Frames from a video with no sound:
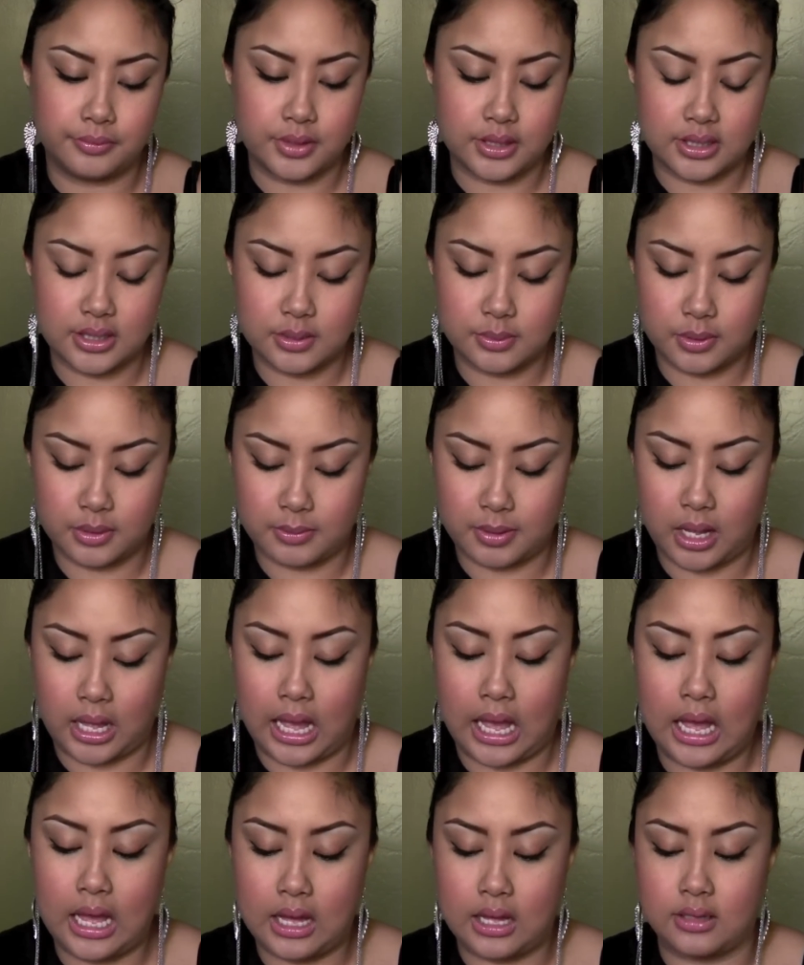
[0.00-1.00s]
This is one of
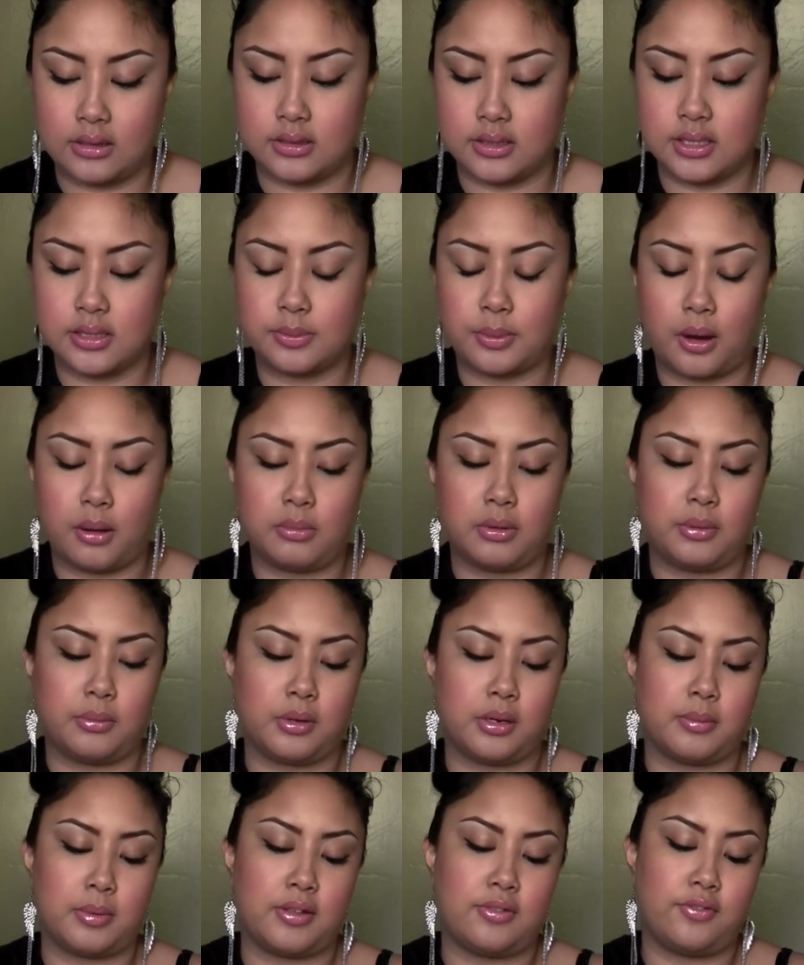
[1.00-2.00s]
my, this is probably
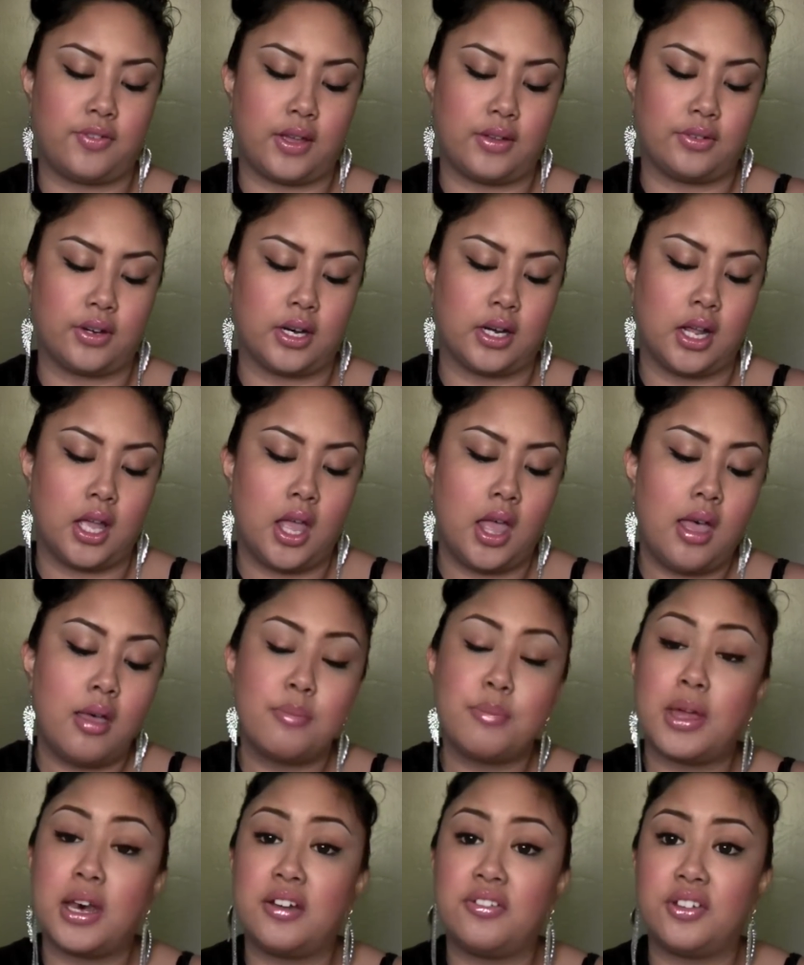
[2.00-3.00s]
one of my favorite
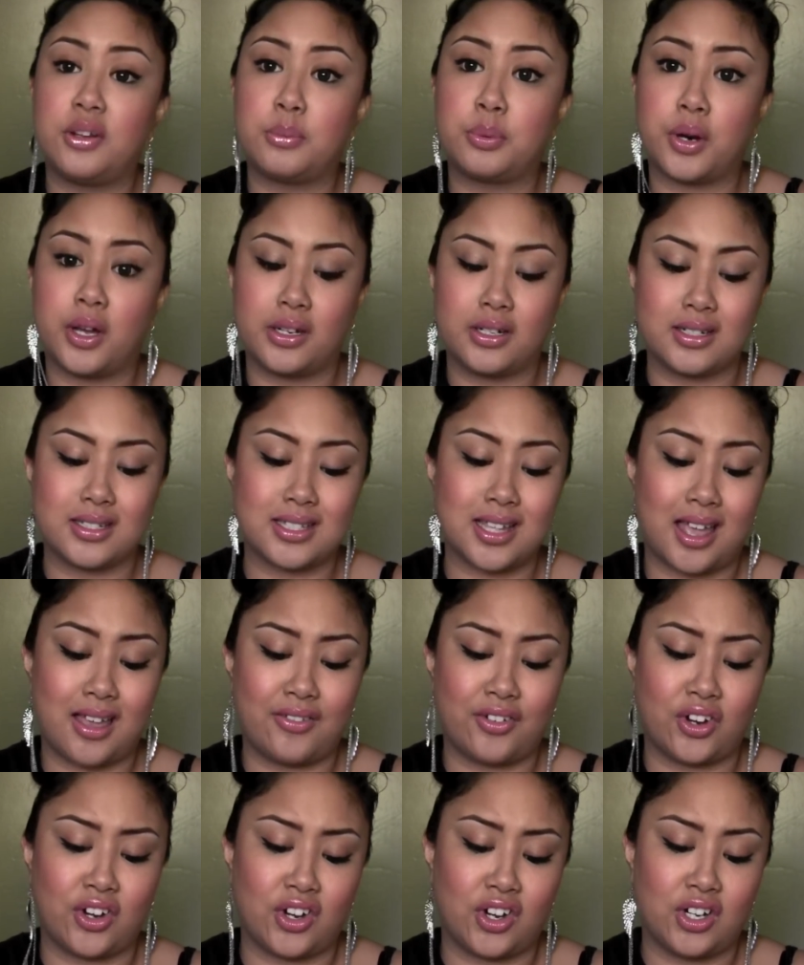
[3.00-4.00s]
Benefit products
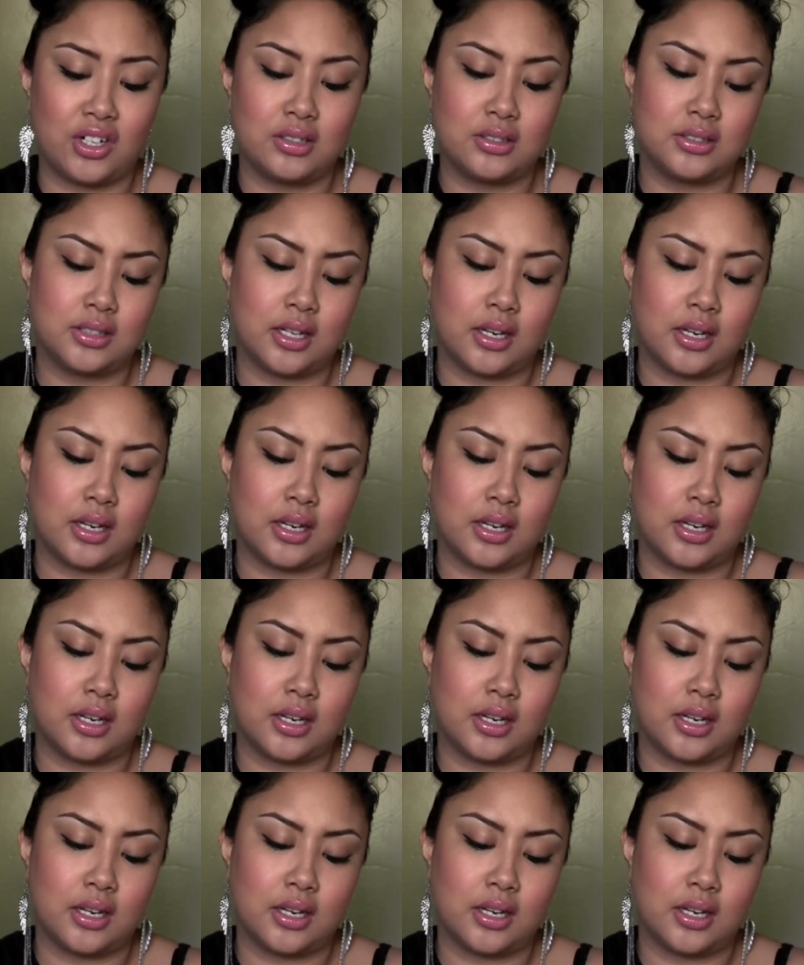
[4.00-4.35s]
ever,